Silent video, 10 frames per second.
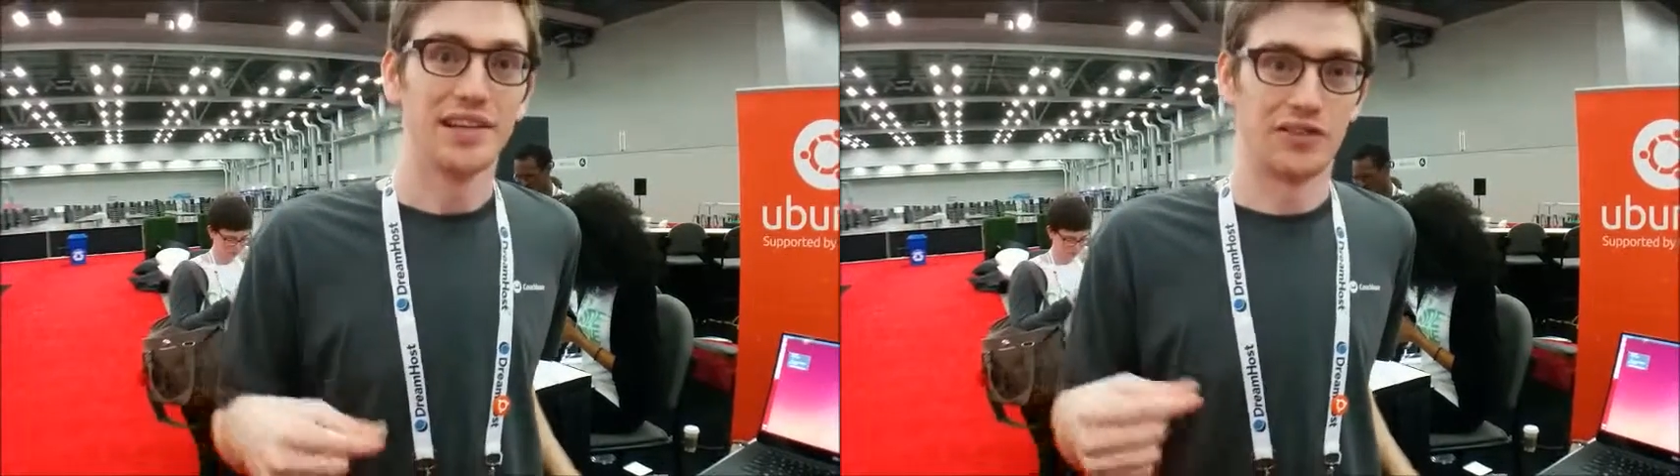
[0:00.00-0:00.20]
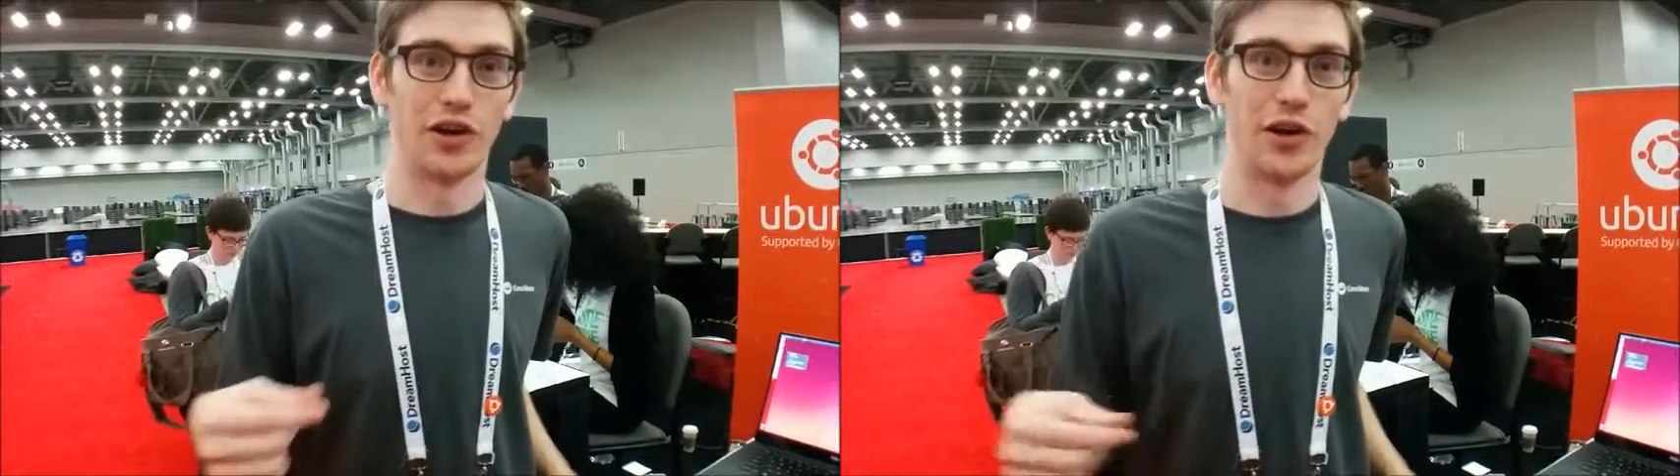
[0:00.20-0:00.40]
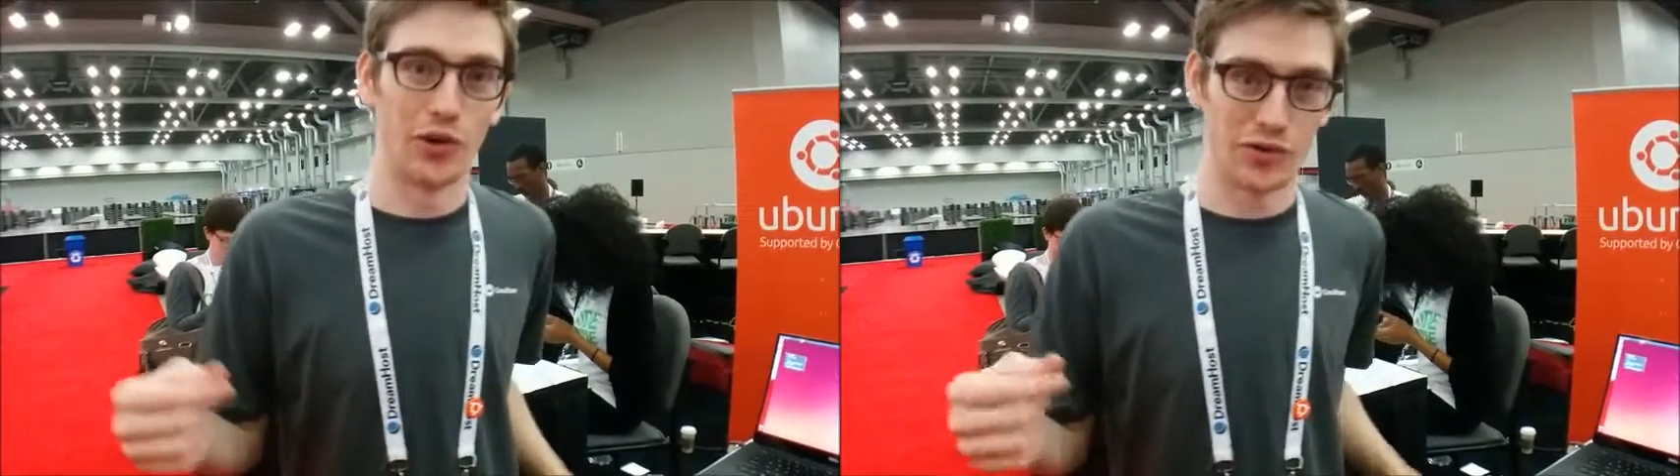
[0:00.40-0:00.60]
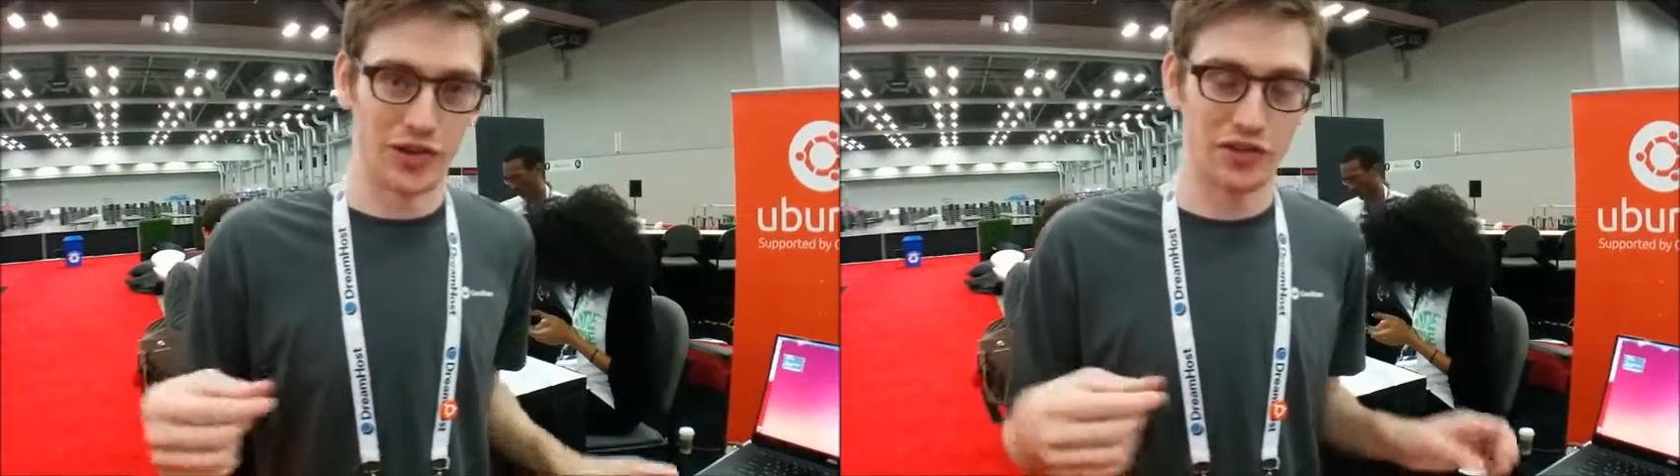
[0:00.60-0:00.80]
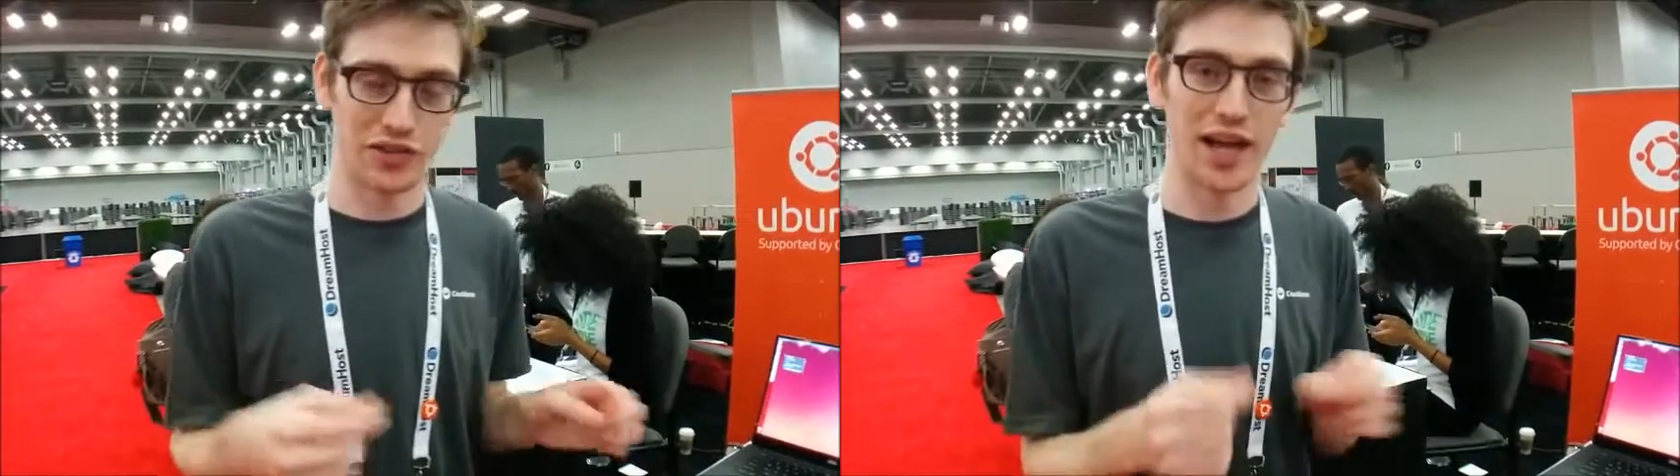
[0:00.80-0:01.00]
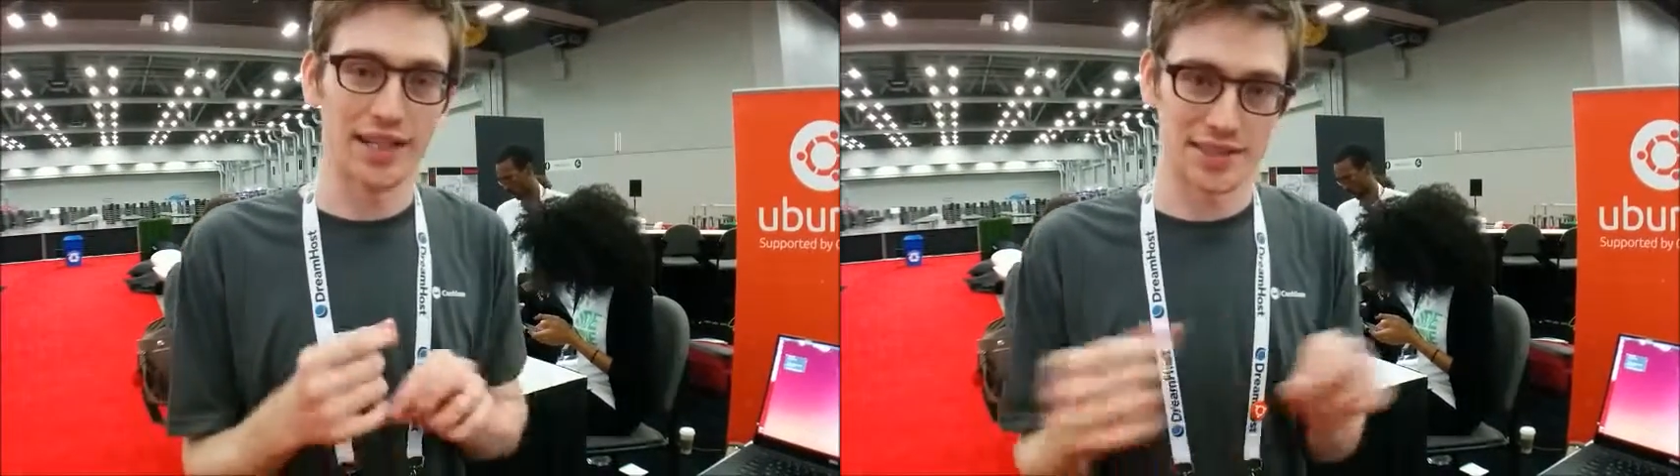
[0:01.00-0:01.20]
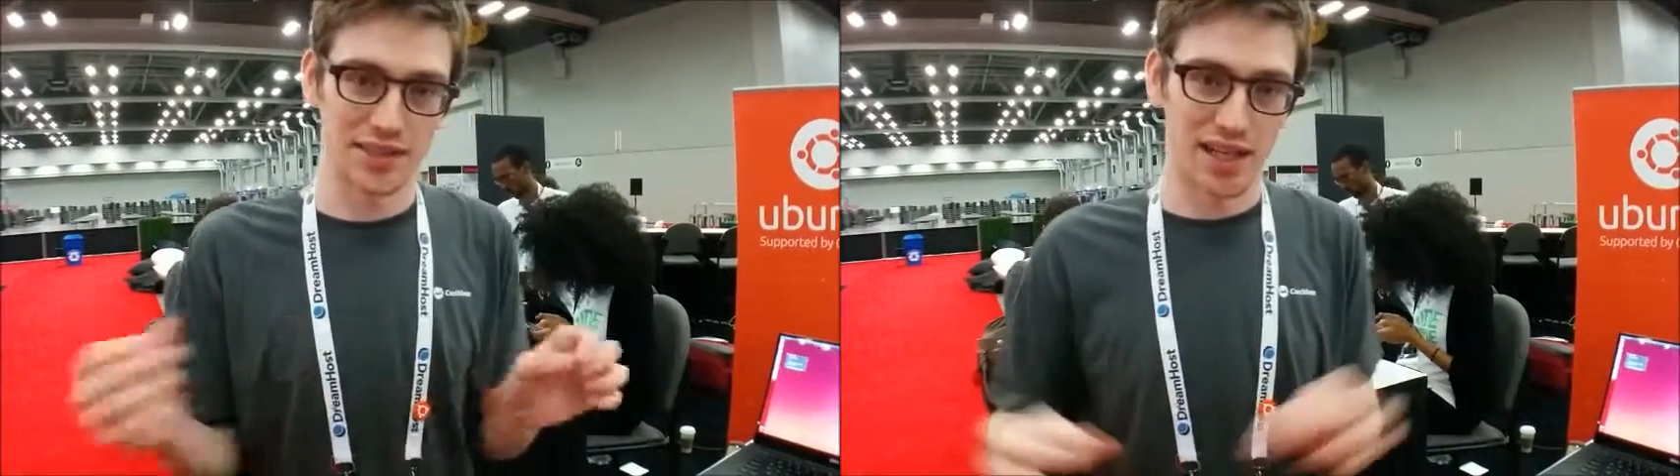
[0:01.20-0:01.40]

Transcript: So there's lots and